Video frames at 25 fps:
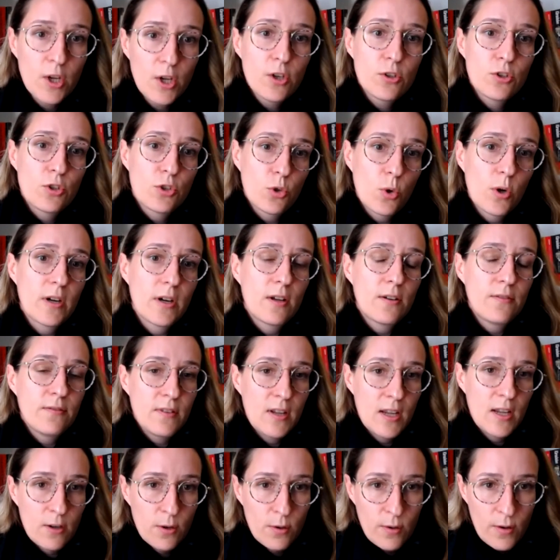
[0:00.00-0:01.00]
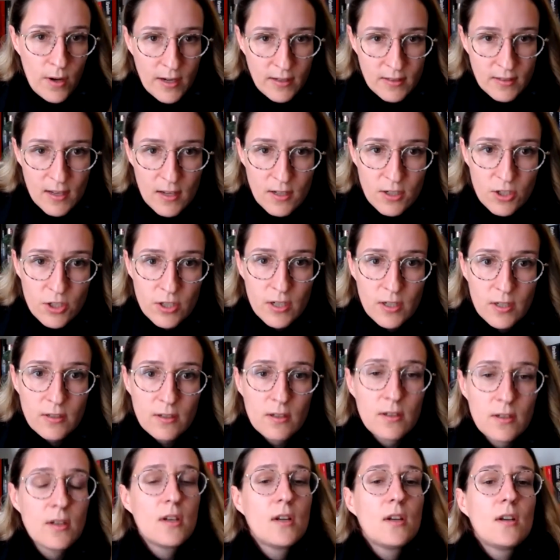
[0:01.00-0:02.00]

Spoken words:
Short of NATO accession,